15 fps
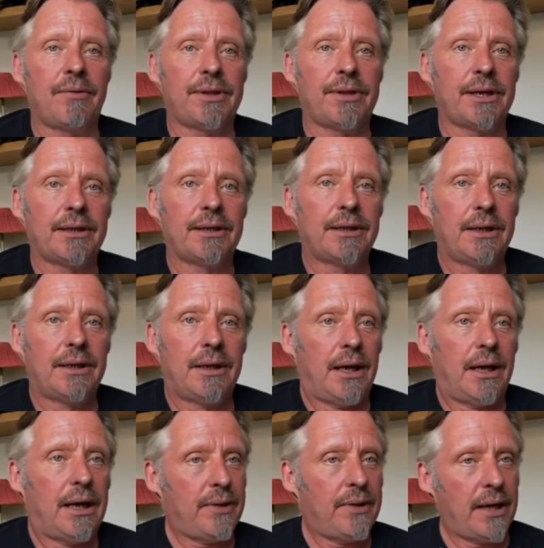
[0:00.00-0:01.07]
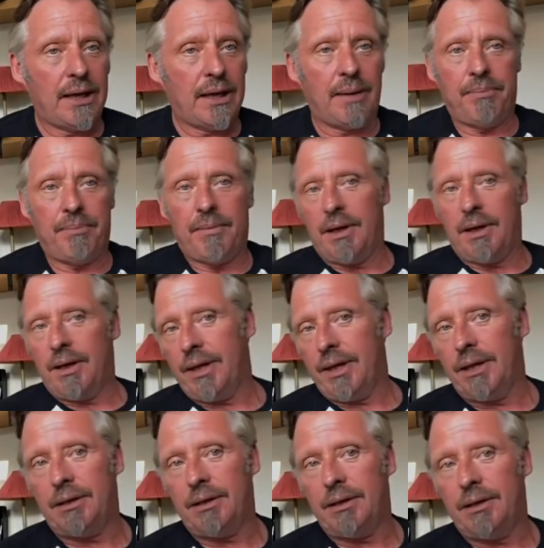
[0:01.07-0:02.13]
with her. And then
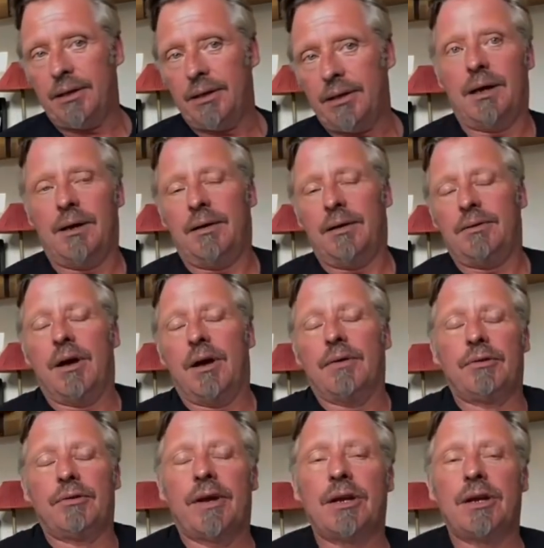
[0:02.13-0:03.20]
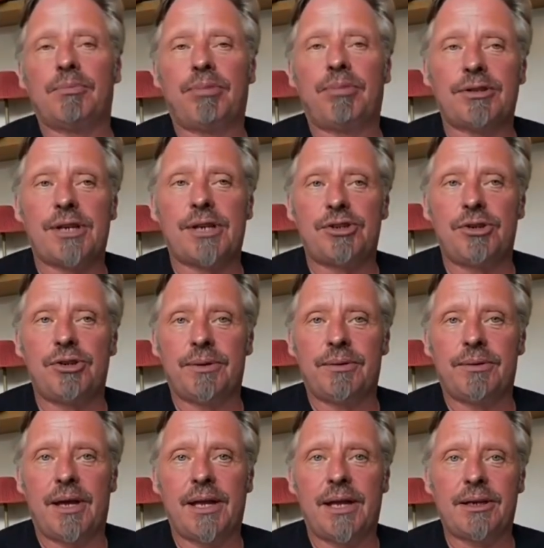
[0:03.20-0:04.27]
after a very long process,
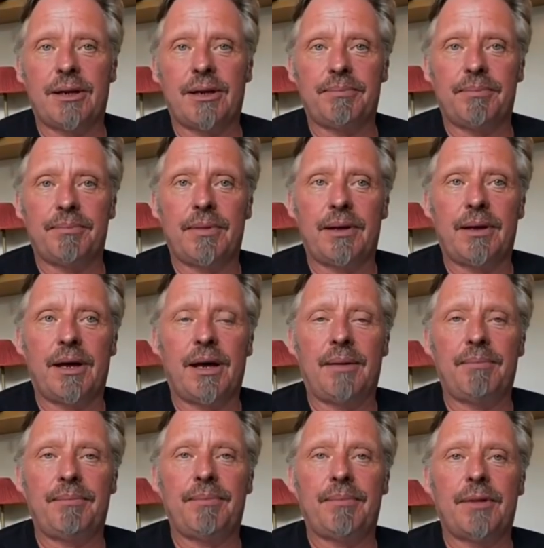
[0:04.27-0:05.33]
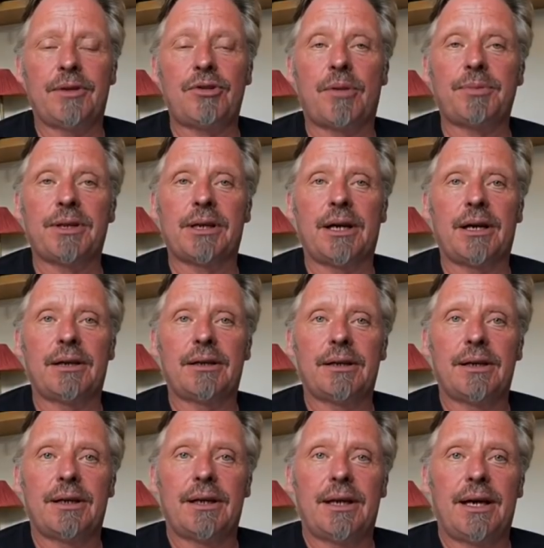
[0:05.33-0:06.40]
Ewan ended up adopting her,
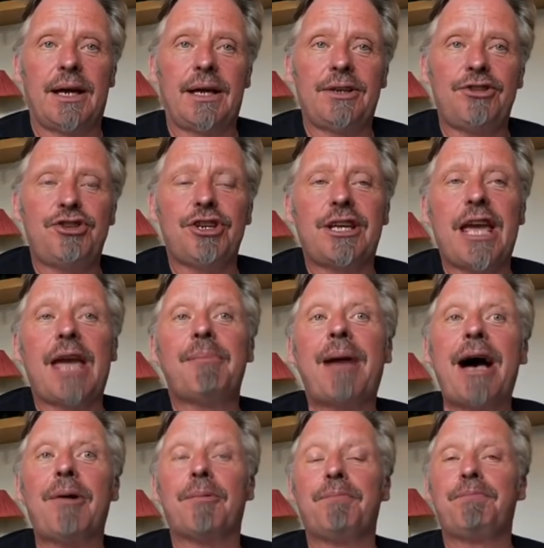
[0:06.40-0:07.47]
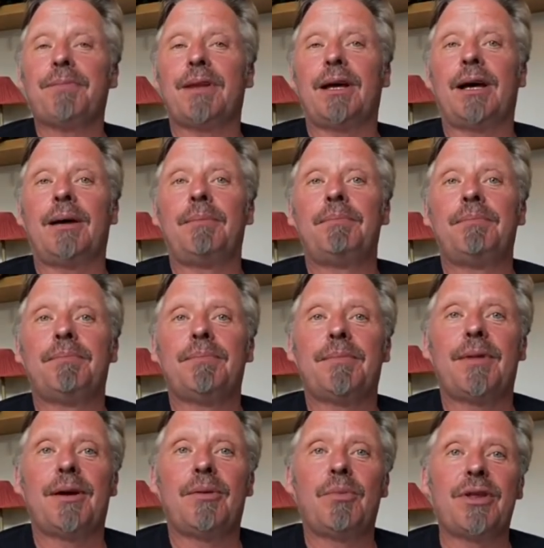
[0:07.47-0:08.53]
and she came out
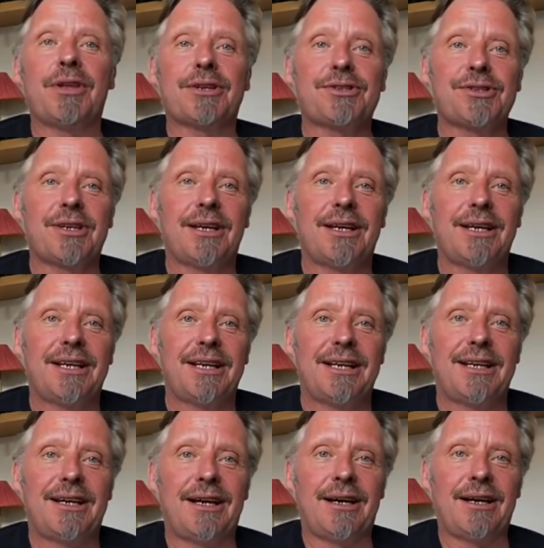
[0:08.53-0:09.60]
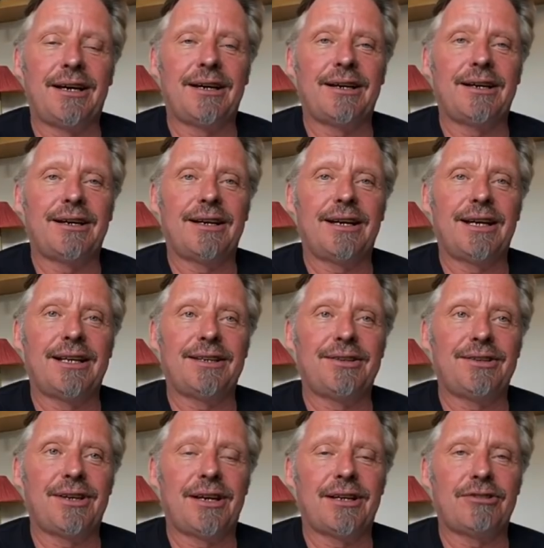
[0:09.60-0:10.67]
with us
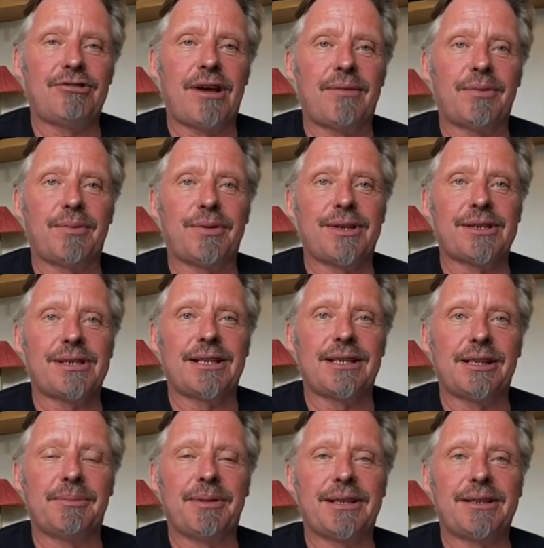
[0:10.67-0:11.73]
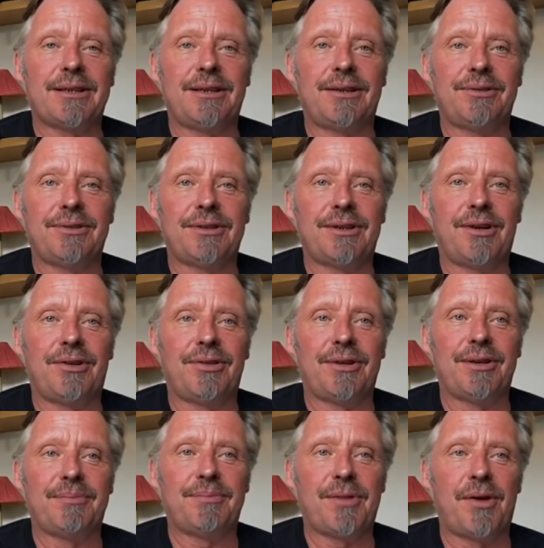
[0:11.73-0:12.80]
and traveled with us a little bit on
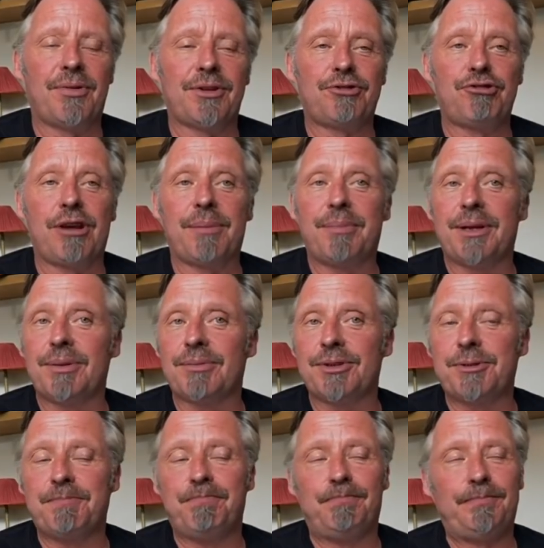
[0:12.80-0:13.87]
the trip, and it was